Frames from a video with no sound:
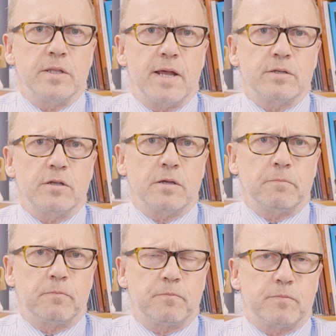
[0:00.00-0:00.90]
Now, to
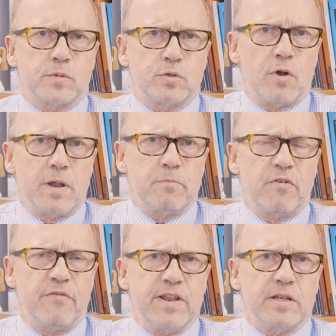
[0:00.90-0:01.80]
try and
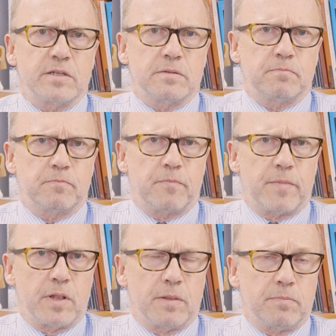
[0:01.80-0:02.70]
prevent
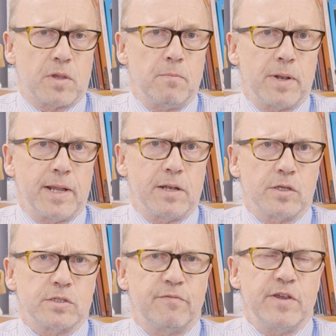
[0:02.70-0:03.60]
complete
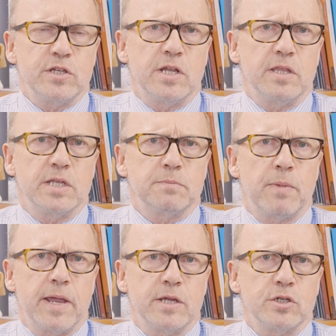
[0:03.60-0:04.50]
loss of vision in these
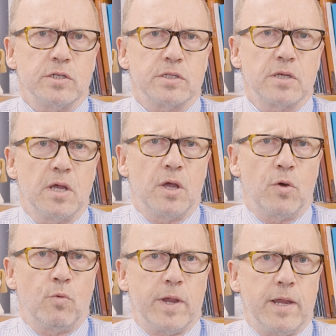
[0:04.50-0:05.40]
patients,
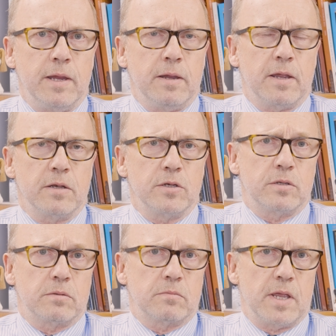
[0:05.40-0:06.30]
we can
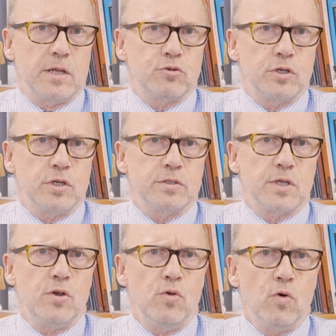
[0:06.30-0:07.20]
introduce
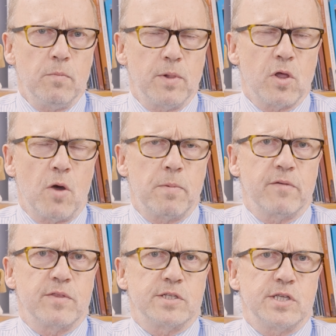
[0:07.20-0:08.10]
a normal copy
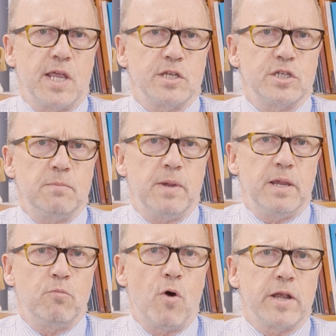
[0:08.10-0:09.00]
of the
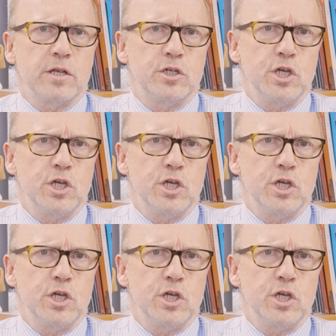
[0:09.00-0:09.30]
CNGB1